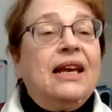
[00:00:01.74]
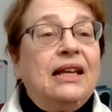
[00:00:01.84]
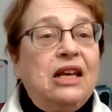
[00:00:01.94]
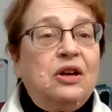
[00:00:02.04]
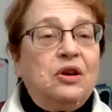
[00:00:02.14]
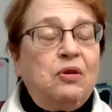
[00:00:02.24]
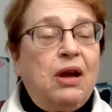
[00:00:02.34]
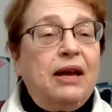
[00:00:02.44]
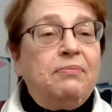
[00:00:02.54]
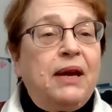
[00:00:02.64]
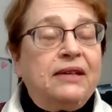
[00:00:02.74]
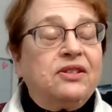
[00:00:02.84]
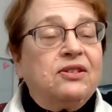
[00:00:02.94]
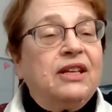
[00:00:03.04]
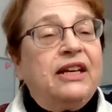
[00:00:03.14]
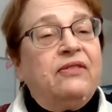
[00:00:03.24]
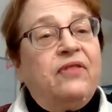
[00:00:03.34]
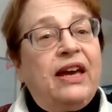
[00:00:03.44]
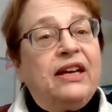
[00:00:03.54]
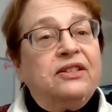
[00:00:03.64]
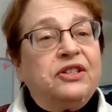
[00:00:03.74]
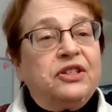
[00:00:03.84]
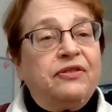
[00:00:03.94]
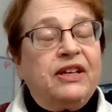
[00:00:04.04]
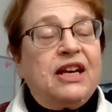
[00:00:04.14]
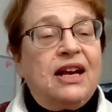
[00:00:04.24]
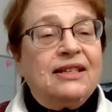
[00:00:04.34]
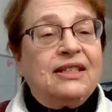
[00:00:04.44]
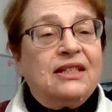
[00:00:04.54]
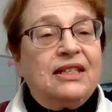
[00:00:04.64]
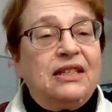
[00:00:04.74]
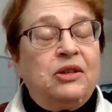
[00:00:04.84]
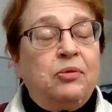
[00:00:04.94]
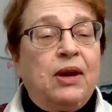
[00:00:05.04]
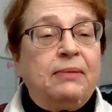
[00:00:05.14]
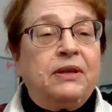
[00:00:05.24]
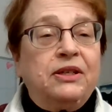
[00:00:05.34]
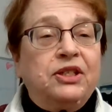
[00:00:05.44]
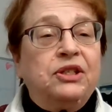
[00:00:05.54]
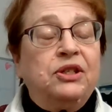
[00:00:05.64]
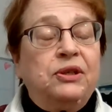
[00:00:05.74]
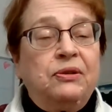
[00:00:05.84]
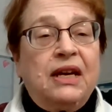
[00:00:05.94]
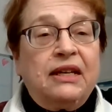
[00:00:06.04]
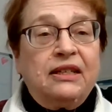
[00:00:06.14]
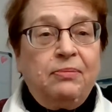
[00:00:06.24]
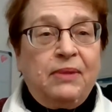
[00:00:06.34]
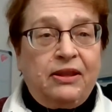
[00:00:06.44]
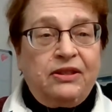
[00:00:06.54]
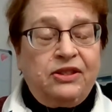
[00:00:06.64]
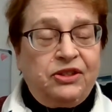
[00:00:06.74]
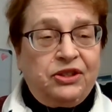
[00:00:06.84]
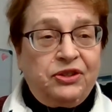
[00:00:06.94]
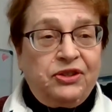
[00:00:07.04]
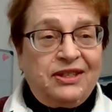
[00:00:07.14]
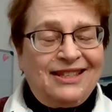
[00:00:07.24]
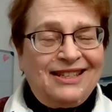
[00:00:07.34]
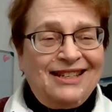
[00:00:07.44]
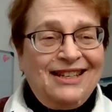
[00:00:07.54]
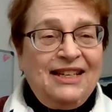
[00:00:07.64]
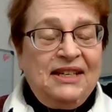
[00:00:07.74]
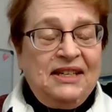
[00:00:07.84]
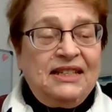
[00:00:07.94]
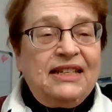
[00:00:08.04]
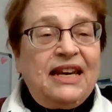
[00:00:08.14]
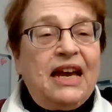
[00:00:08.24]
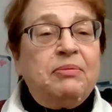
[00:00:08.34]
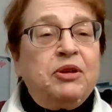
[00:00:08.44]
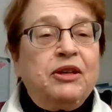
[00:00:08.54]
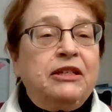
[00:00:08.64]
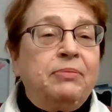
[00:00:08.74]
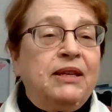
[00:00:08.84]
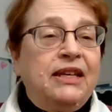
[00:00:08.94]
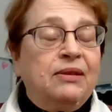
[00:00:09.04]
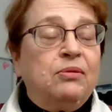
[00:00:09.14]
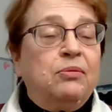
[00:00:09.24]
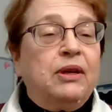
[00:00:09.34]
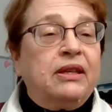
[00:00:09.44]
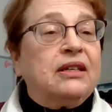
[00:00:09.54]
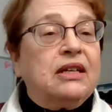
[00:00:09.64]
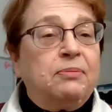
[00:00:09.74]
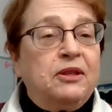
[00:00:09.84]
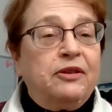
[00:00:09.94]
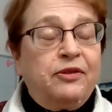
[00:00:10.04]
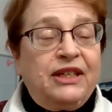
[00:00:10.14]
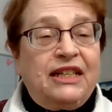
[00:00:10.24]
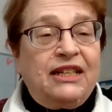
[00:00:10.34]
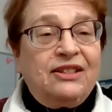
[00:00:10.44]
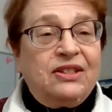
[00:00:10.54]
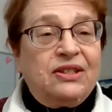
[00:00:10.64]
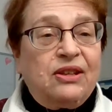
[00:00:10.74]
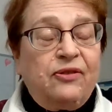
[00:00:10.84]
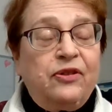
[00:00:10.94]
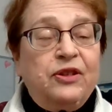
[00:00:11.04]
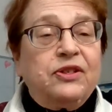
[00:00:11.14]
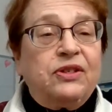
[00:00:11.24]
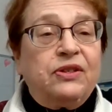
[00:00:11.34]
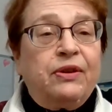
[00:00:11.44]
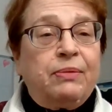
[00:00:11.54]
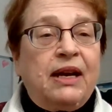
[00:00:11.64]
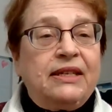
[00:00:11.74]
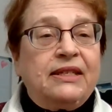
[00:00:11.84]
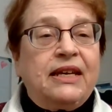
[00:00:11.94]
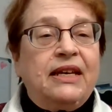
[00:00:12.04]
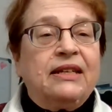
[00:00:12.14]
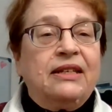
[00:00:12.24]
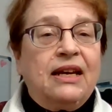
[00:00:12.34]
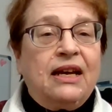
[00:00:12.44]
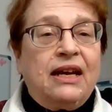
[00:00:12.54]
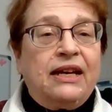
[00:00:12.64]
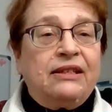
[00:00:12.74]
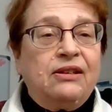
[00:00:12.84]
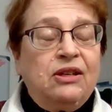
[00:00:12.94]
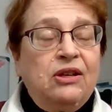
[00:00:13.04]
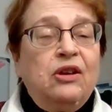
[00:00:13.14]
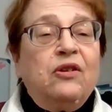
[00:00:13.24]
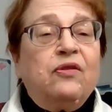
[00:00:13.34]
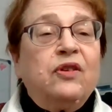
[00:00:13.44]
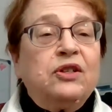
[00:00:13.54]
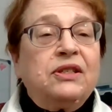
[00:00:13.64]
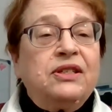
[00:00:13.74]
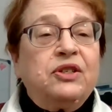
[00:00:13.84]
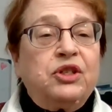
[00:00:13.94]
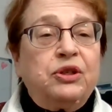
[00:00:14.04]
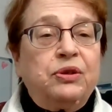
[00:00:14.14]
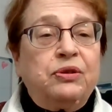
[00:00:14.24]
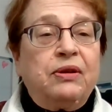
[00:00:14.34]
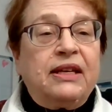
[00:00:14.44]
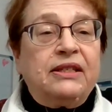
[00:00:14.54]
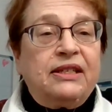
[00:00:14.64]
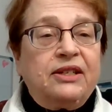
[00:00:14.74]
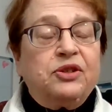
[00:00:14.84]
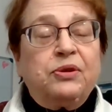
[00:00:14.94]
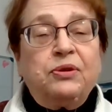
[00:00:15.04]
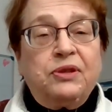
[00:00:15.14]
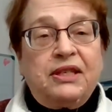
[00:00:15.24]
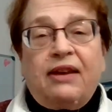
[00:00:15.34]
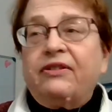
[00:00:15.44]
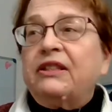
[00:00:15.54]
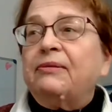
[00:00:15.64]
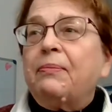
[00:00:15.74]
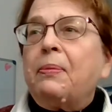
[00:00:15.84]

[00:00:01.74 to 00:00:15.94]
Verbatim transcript: Hello, I'm Pastor Lanette Van, serving Constantine and White Pigeon United Methodist Churches. Today I'm going to begin with a couple of readings. The first is from Isaiah 9, verses 2 and 6 through 7.